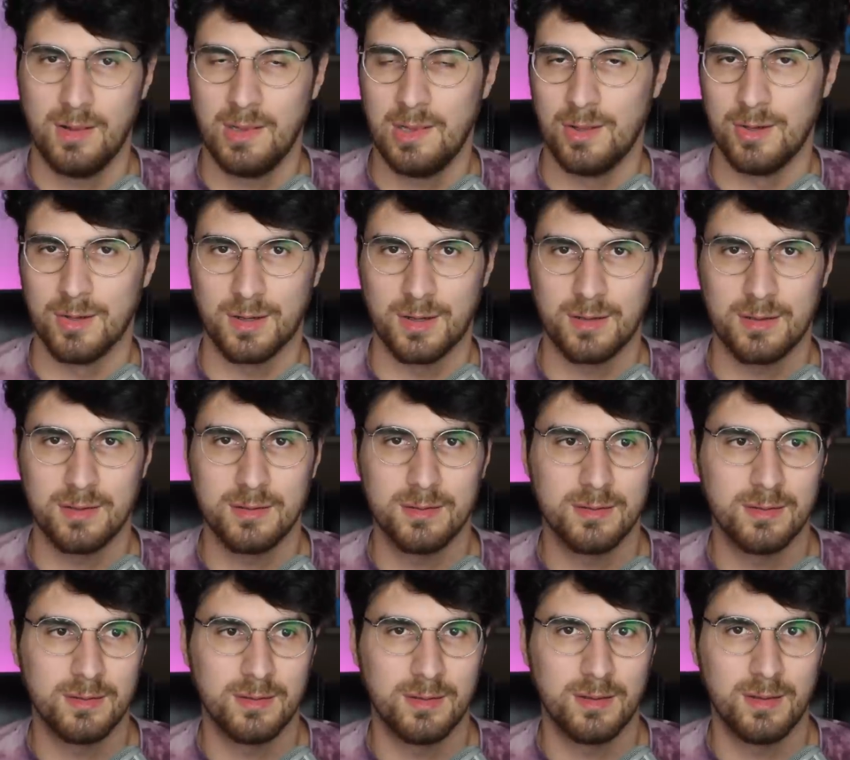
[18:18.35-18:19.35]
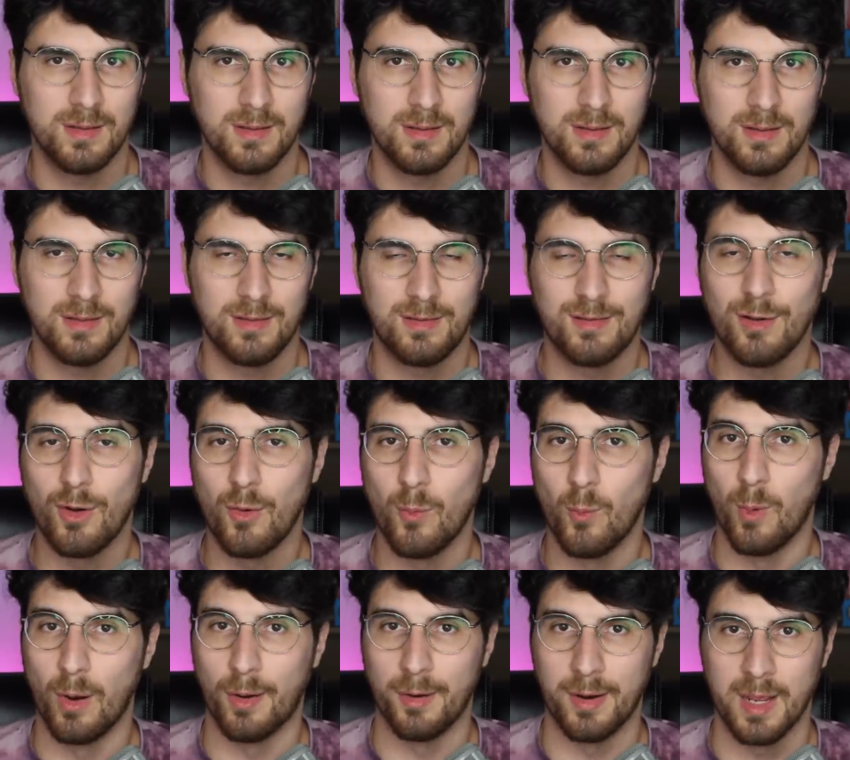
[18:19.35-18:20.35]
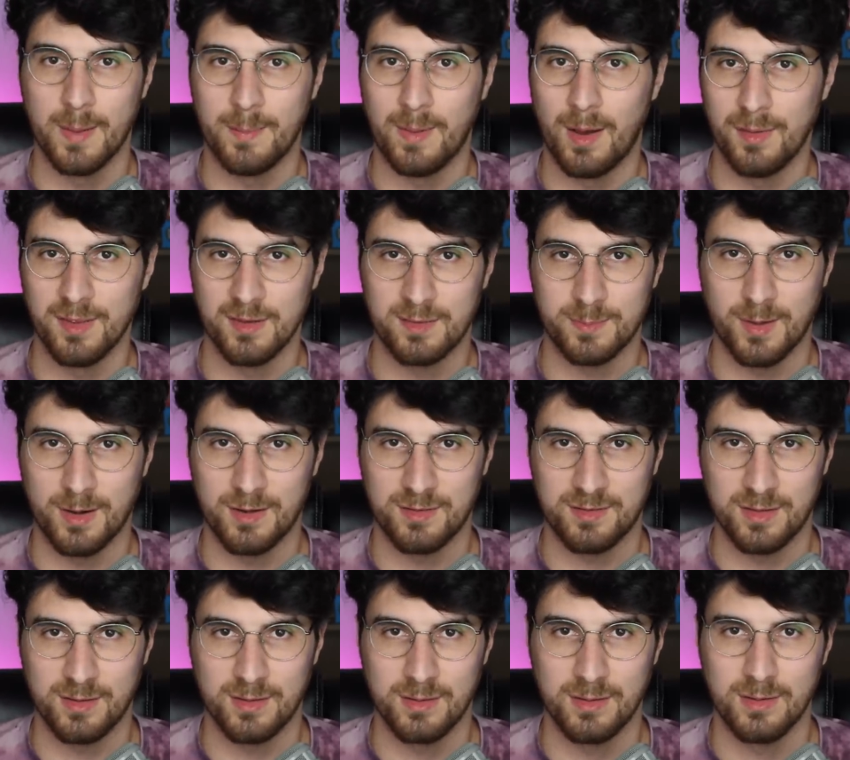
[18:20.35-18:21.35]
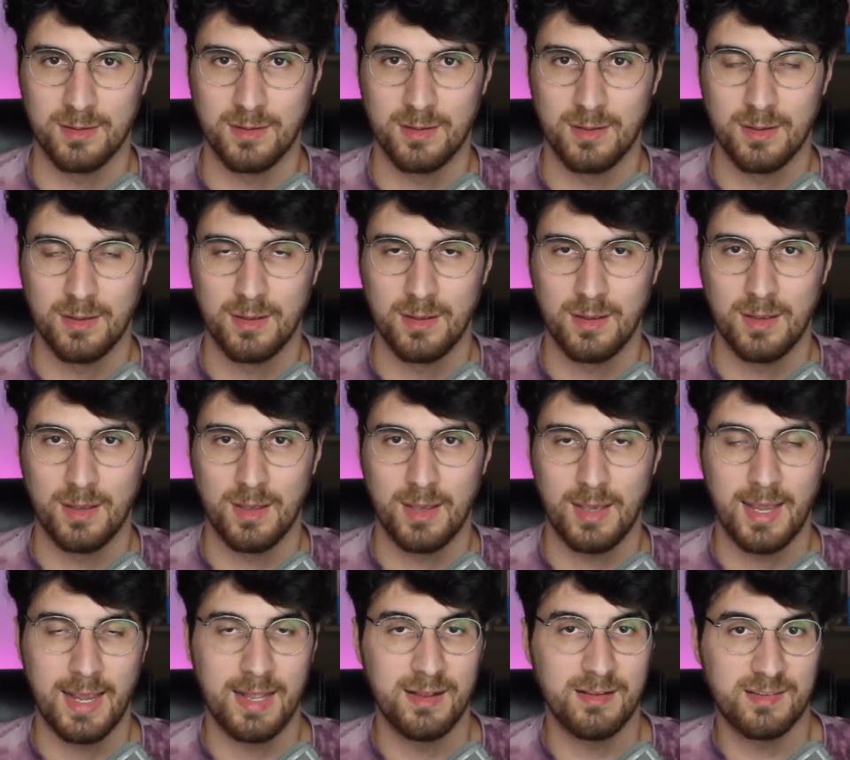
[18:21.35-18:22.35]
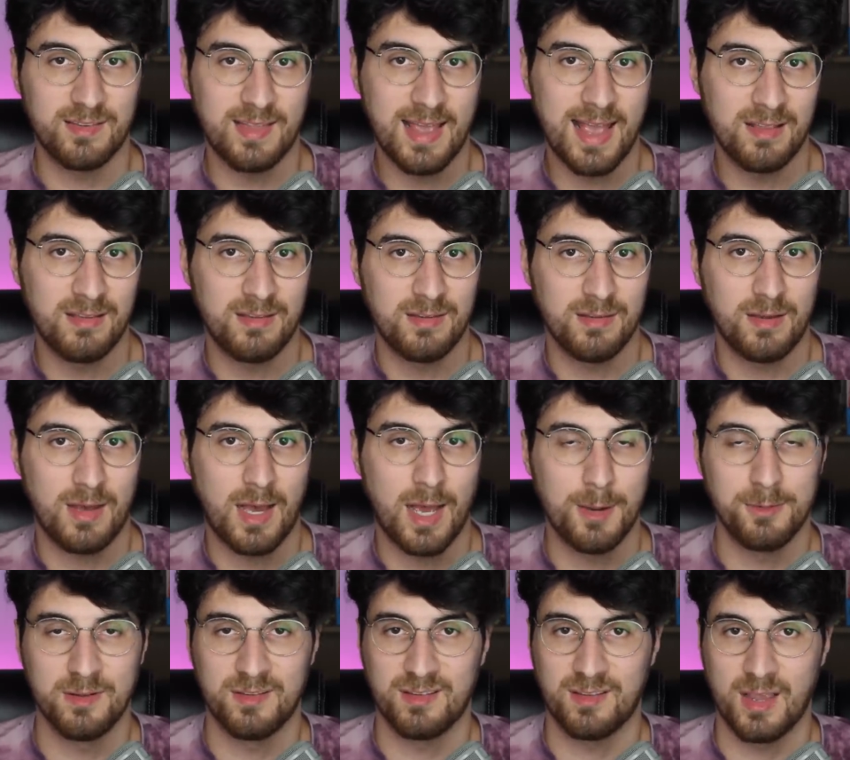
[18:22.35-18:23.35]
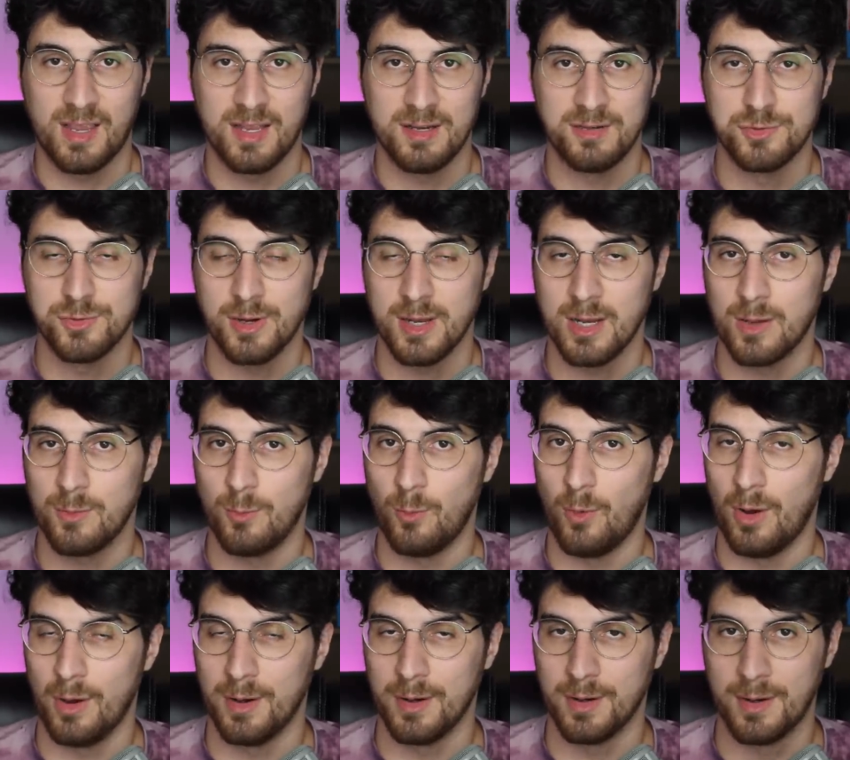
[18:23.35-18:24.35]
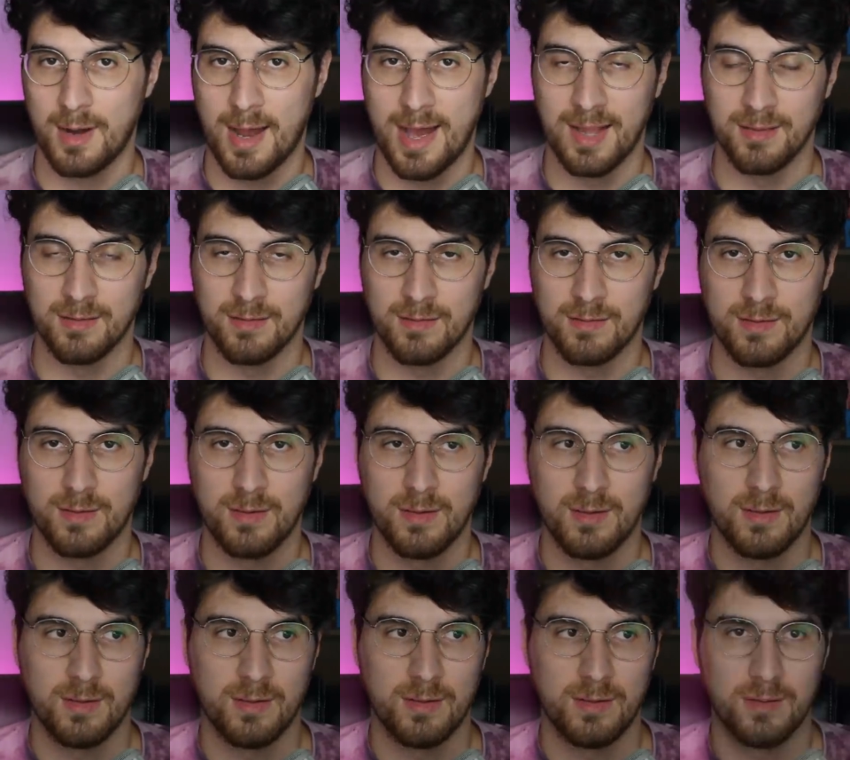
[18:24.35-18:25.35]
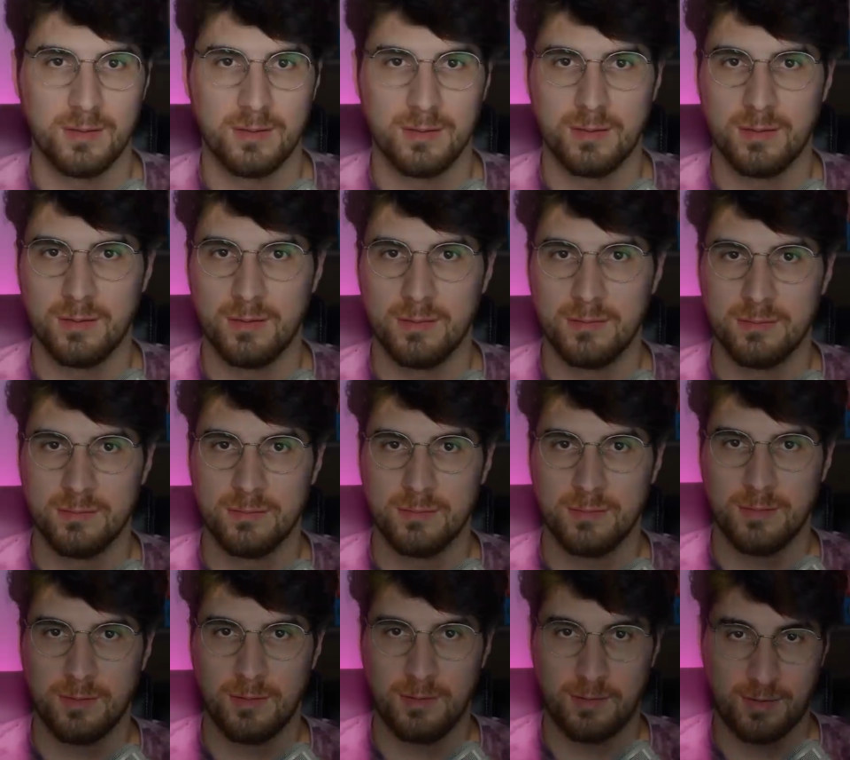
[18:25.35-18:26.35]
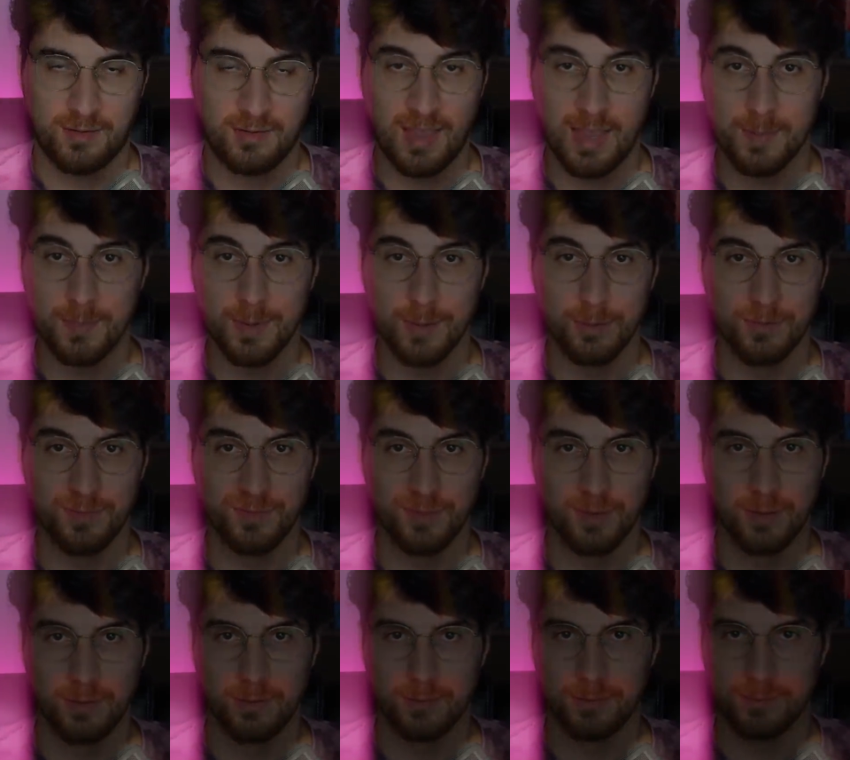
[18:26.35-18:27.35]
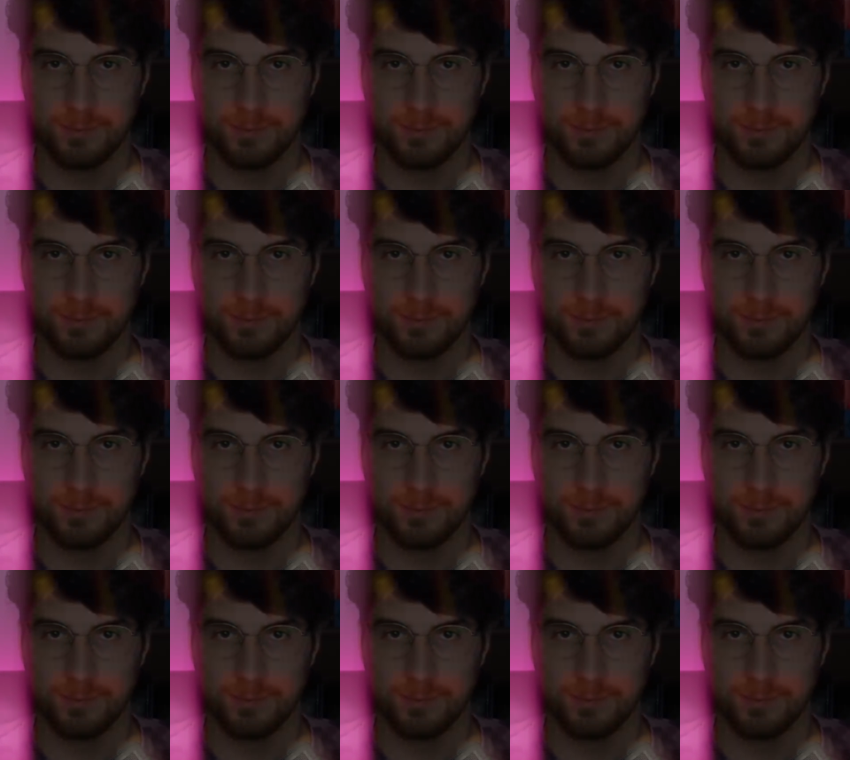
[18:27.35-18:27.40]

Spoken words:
Look, don't worry about this person. Instead, I would say drink water and stay beautiful.